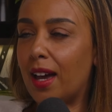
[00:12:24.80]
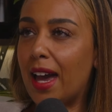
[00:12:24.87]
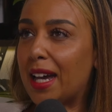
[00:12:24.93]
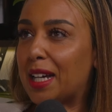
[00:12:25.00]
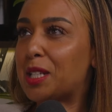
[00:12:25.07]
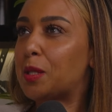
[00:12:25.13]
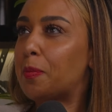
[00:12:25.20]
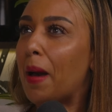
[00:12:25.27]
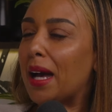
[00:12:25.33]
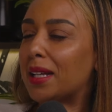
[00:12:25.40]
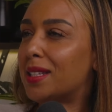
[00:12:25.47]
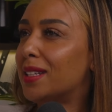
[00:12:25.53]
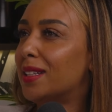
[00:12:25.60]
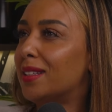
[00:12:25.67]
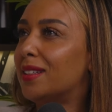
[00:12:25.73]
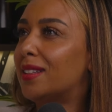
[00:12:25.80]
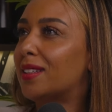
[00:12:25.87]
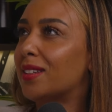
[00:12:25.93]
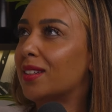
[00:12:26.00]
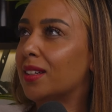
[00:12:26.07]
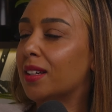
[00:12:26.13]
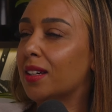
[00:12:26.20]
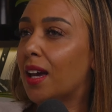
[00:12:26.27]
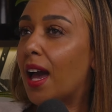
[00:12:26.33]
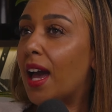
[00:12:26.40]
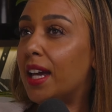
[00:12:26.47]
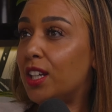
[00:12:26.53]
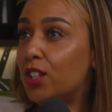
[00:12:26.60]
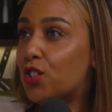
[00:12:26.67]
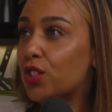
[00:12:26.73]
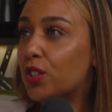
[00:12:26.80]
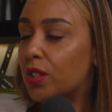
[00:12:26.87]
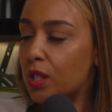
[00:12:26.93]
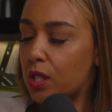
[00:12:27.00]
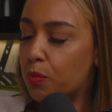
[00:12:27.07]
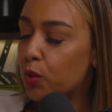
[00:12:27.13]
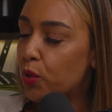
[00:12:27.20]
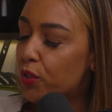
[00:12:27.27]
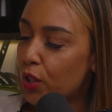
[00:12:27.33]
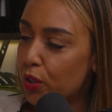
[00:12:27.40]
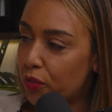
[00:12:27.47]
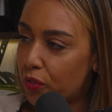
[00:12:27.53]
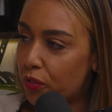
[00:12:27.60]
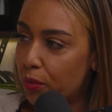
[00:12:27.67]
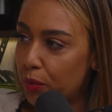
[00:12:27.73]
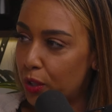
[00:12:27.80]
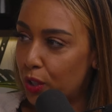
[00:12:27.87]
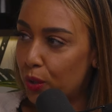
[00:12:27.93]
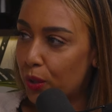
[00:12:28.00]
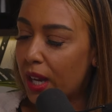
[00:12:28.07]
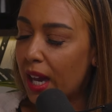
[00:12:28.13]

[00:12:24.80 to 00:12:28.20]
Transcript: expatted agent that's moved over from the U